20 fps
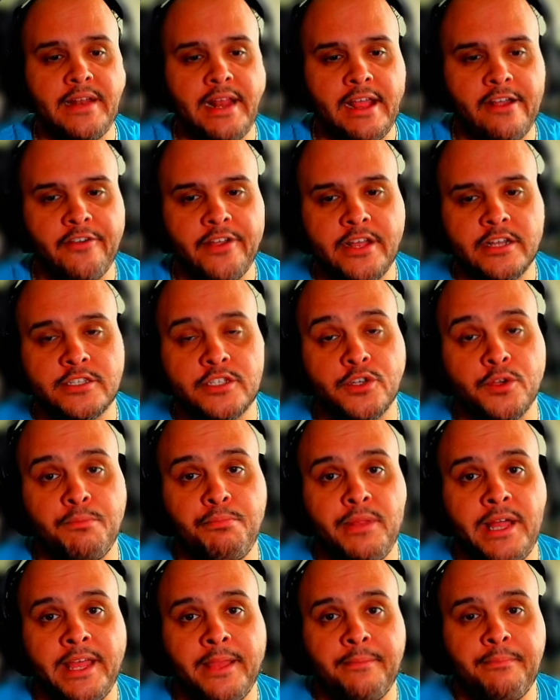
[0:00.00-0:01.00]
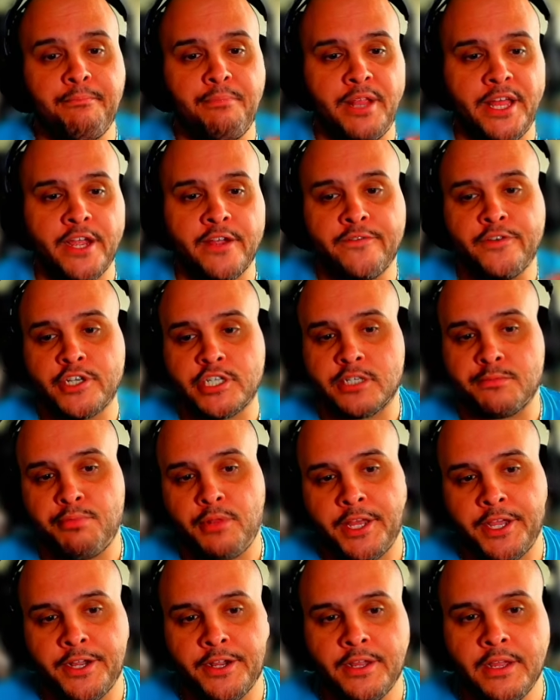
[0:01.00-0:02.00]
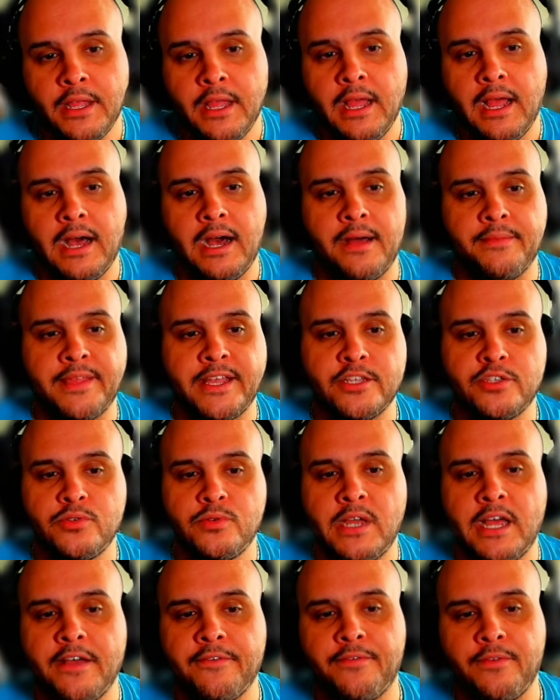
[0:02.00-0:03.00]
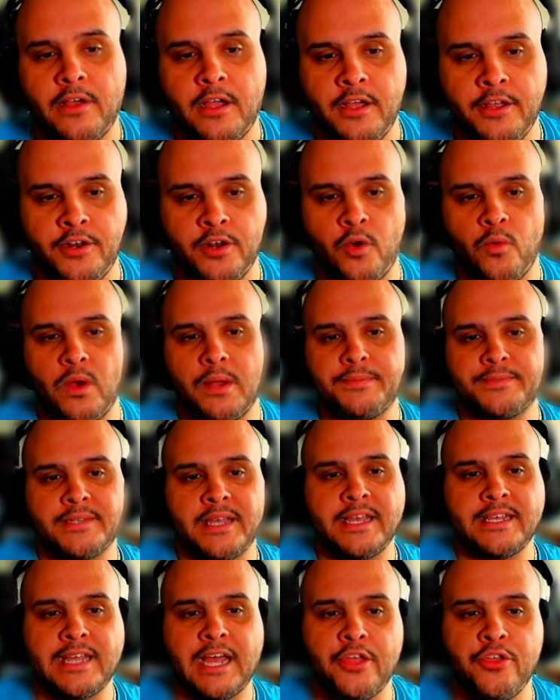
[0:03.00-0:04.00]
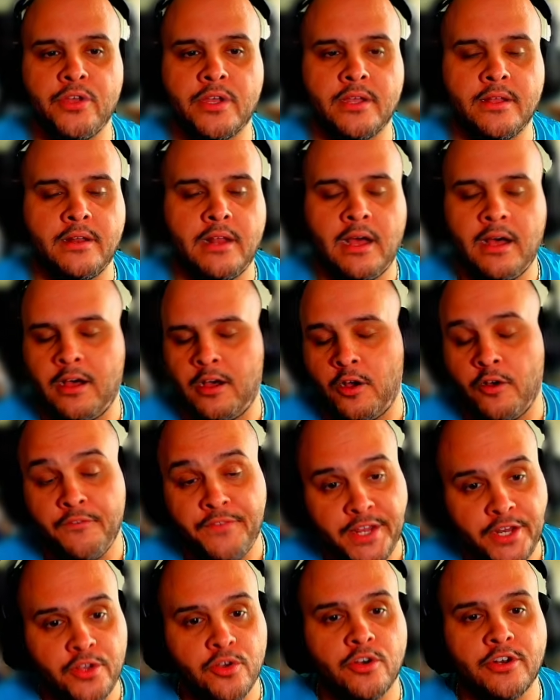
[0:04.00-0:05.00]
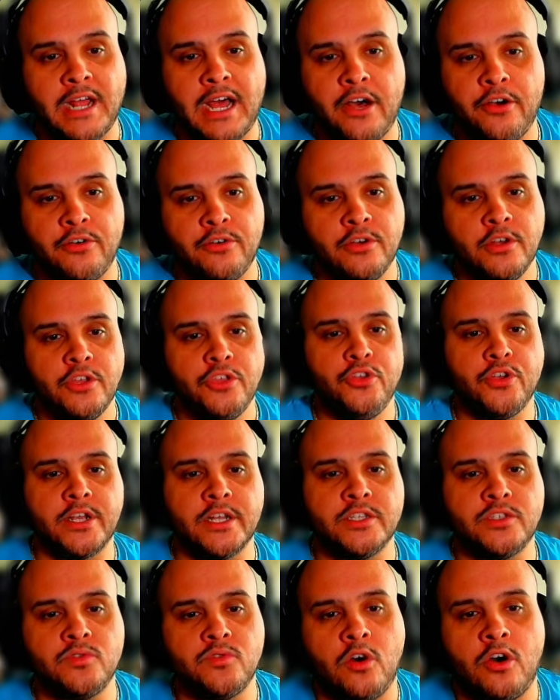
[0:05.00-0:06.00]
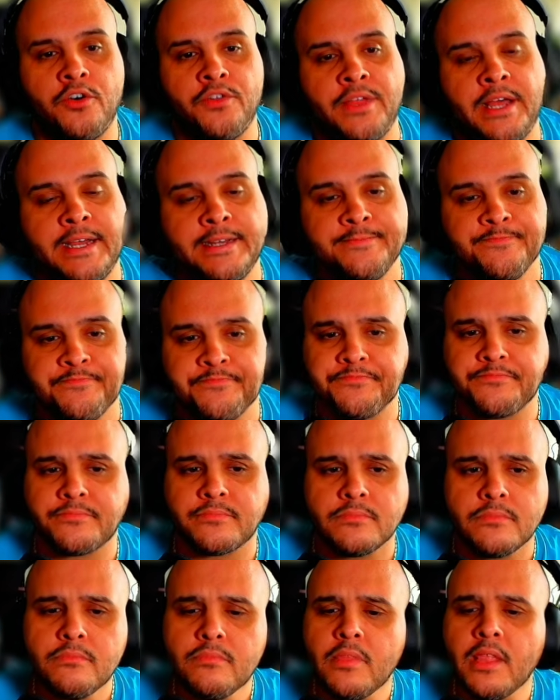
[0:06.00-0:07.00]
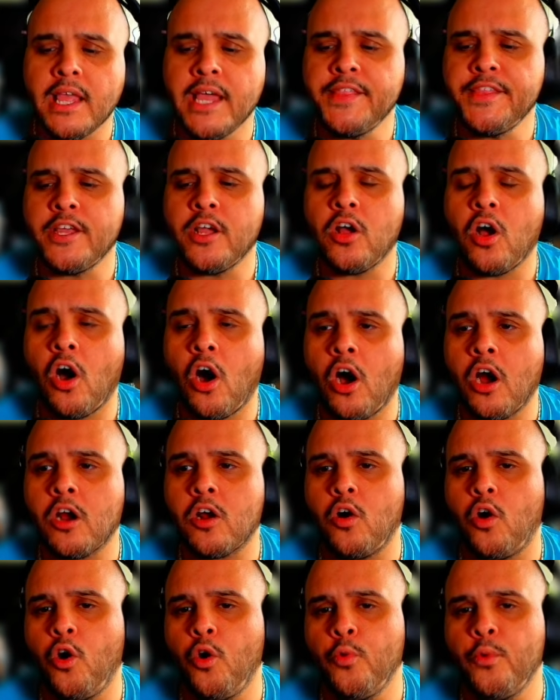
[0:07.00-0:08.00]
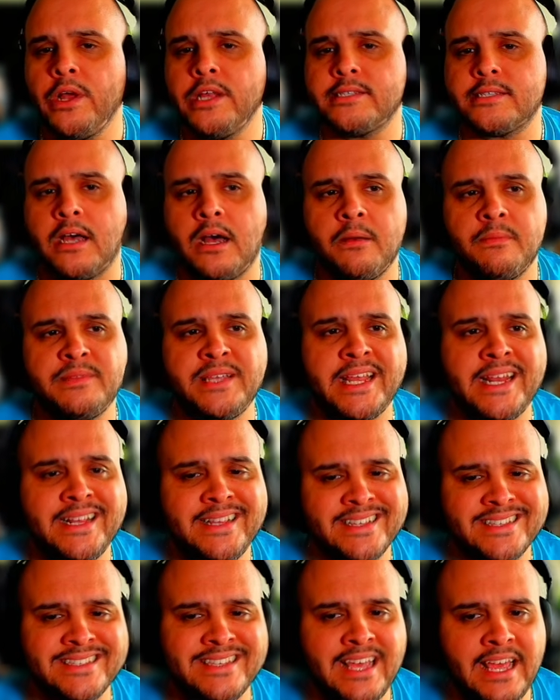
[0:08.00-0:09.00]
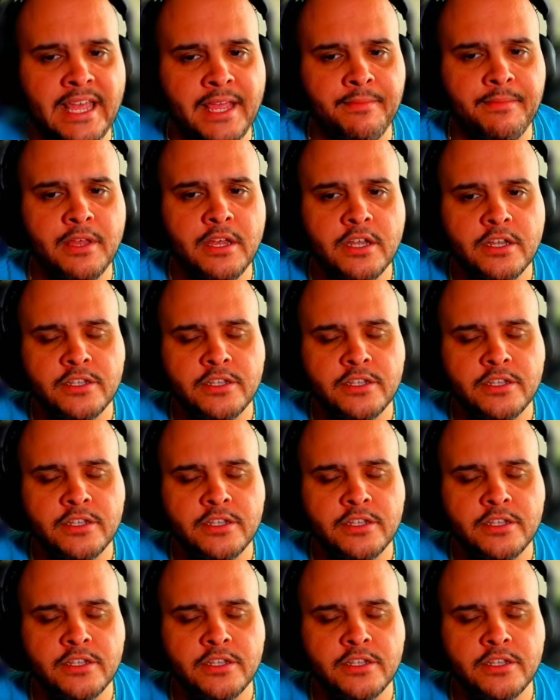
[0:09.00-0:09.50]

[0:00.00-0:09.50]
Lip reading: an area to play player versus player. They do have websites how you can a video on how you can do all that, and they are always updating this game